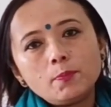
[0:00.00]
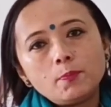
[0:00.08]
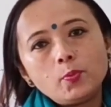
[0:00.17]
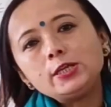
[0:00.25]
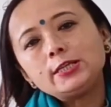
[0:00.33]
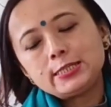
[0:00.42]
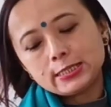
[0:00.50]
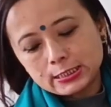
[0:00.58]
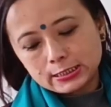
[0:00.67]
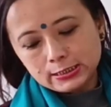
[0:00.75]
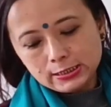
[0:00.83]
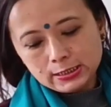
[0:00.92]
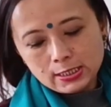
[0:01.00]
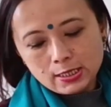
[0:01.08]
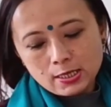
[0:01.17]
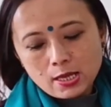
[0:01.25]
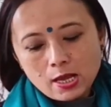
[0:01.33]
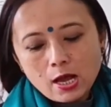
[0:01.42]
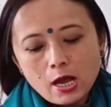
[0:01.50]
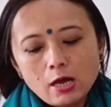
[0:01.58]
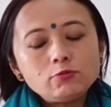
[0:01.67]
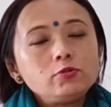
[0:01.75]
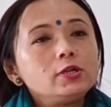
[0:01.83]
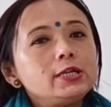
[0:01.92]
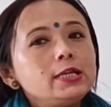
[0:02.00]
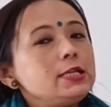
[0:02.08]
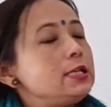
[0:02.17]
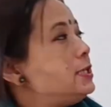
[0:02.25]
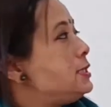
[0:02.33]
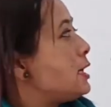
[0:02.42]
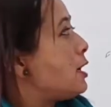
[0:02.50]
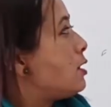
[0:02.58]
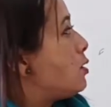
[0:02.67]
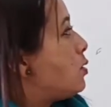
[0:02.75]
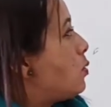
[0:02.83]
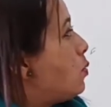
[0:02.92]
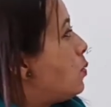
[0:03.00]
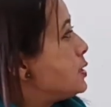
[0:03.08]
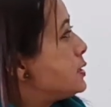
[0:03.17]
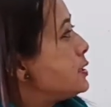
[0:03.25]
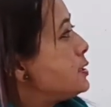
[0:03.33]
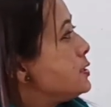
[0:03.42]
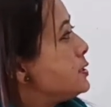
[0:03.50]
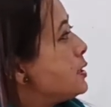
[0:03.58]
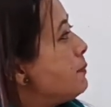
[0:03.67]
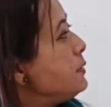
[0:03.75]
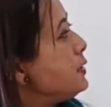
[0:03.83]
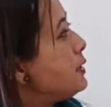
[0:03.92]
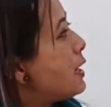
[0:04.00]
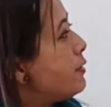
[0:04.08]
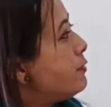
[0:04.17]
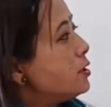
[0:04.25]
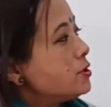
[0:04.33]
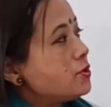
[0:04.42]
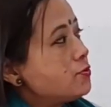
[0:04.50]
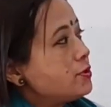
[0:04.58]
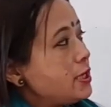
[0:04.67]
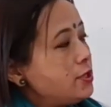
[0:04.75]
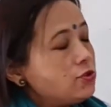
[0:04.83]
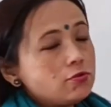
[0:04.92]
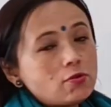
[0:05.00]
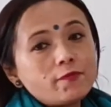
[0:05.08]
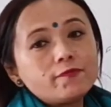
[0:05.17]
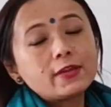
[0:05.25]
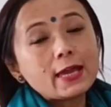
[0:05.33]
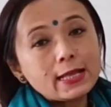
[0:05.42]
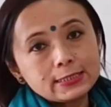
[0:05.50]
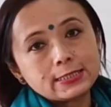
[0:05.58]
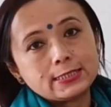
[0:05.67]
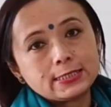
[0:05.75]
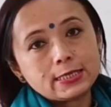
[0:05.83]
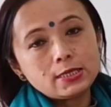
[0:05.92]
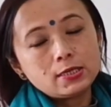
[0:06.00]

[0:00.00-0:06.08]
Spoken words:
political outlook in India was the Zamindari Association of Calcutta,